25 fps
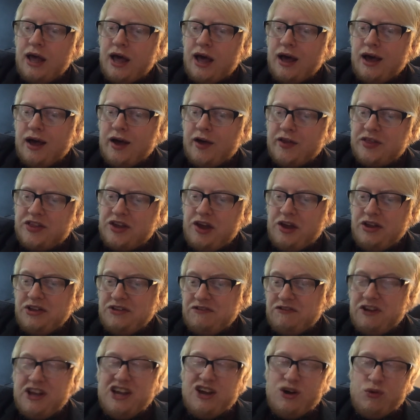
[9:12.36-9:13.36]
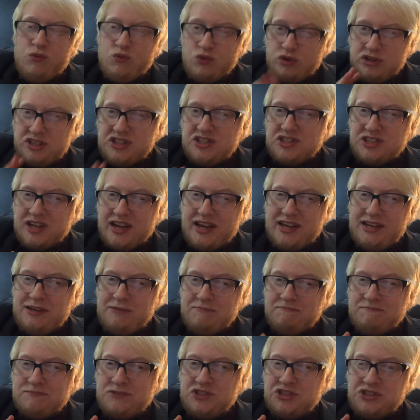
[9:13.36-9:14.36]
Uh, the only thing I would say
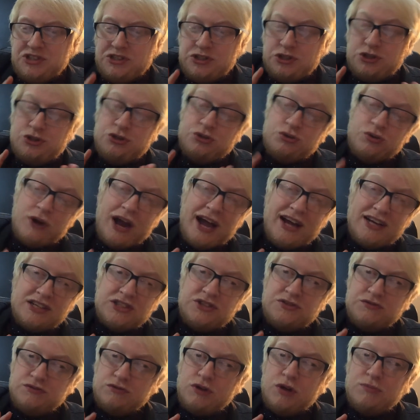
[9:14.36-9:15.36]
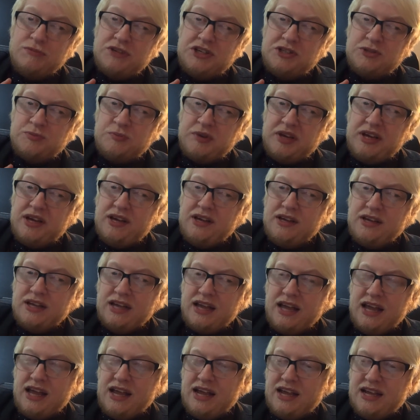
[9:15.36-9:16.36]
to detract from this beer
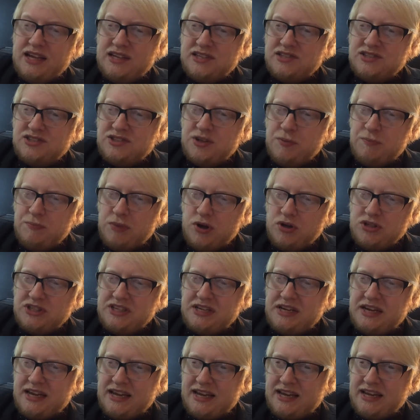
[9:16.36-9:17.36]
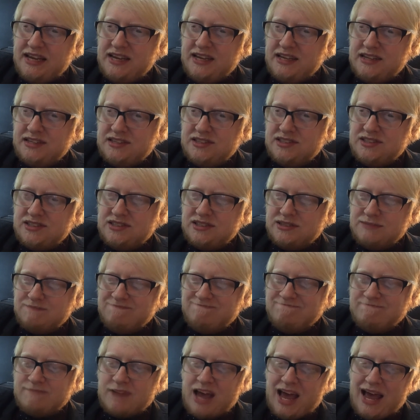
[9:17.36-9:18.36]
is the body is
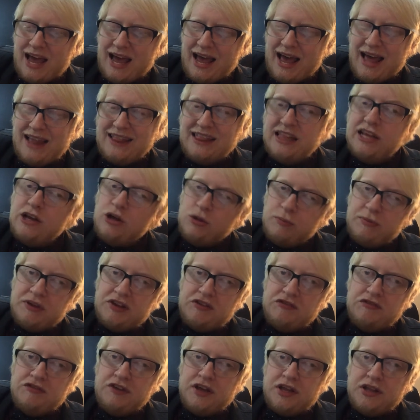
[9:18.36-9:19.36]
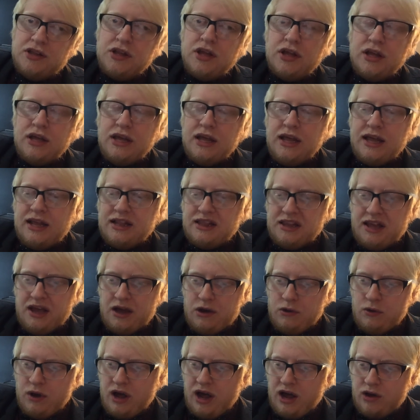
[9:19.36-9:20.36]
a little bit thin.
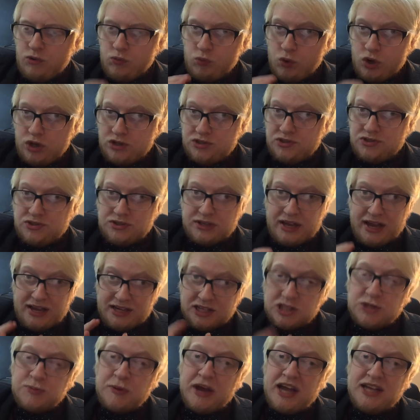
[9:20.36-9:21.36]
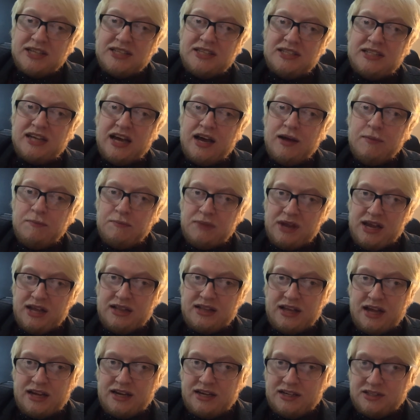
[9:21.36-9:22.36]
Now, I was expecting that, being
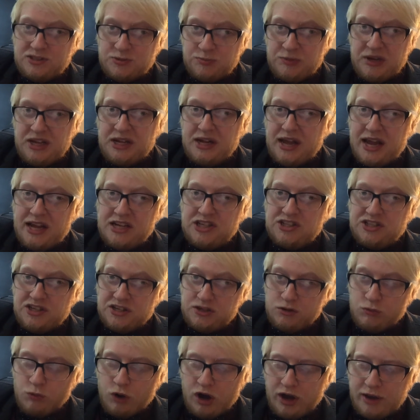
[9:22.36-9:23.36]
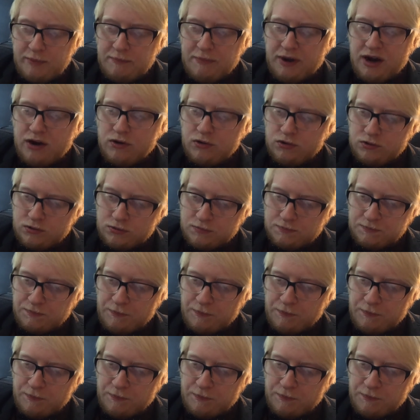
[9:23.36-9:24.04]
that it's been aged in a wine barrel,